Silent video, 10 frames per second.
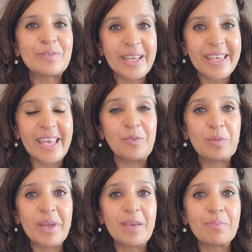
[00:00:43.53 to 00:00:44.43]
again, we're
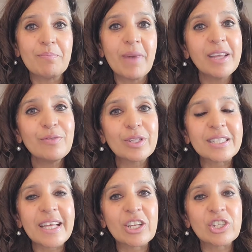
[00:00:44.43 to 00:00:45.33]
paying mindful
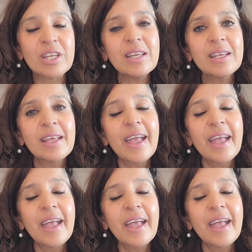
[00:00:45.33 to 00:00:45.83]
attention.